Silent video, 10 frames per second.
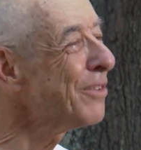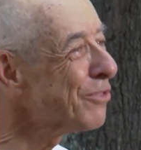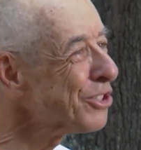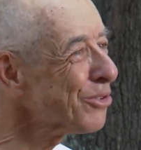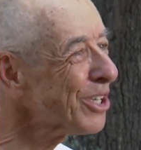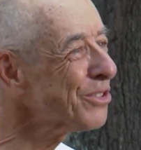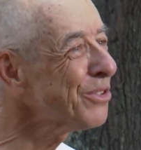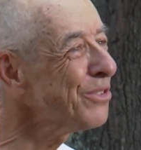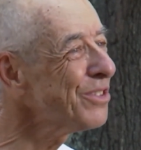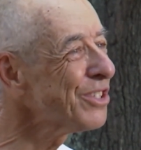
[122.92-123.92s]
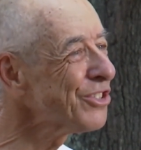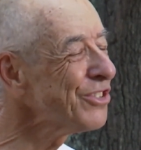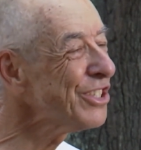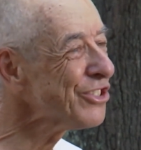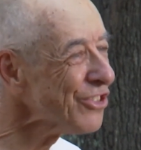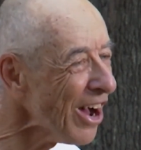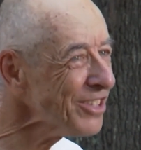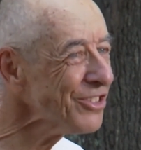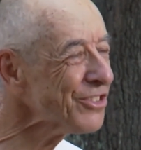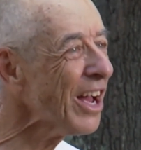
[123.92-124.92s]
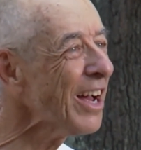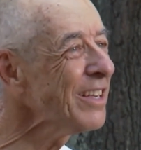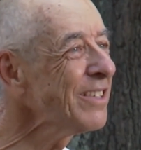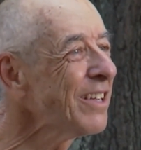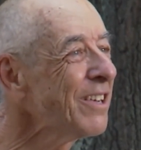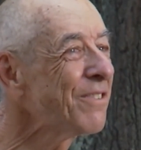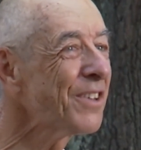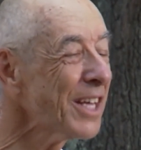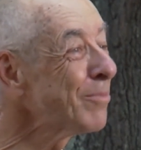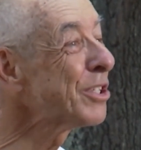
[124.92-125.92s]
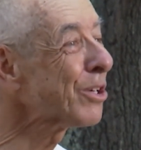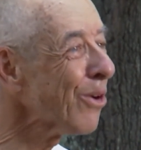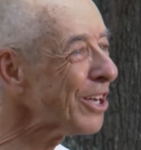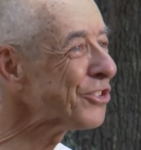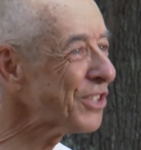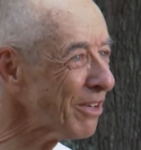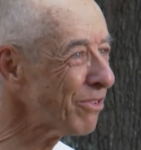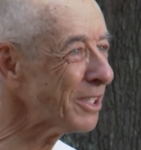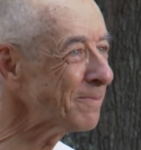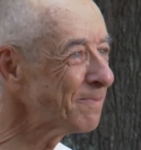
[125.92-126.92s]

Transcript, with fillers: the infrastructure is not designed for them to cross safely.